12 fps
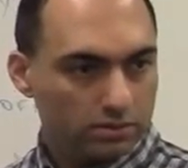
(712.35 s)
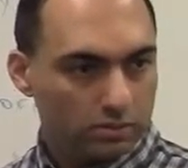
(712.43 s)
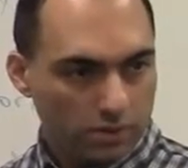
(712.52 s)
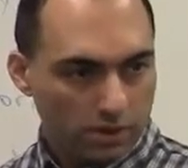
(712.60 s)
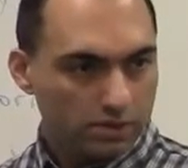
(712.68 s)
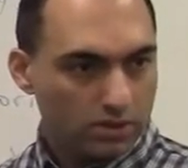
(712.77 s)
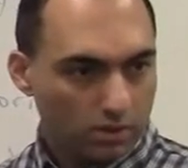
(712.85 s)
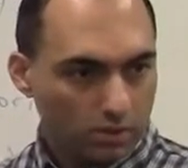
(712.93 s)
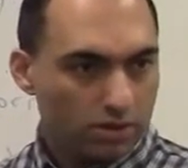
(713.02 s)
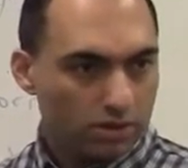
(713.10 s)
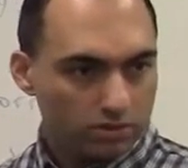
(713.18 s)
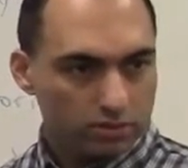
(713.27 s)
Was no
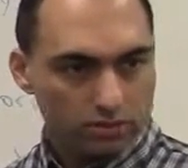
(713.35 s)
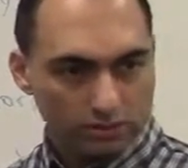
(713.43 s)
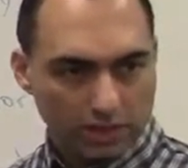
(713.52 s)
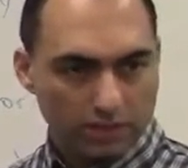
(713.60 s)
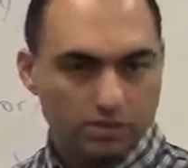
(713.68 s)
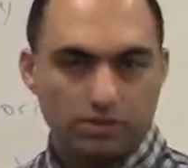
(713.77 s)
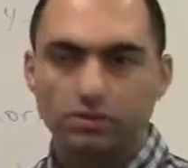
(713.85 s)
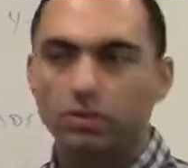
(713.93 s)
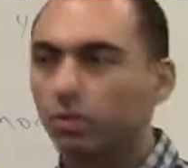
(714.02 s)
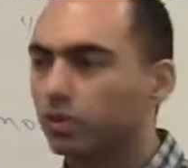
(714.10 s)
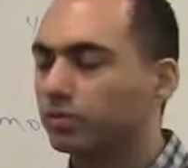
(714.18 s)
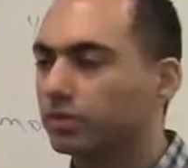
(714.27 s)
were, 2 letters
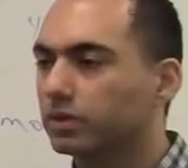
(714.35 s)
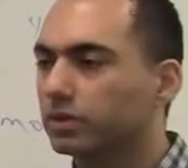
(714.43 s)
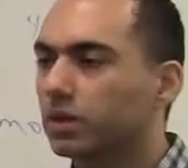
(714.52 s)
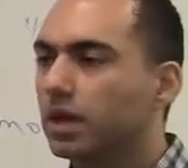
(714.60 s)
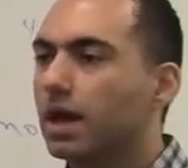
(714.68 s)
were written.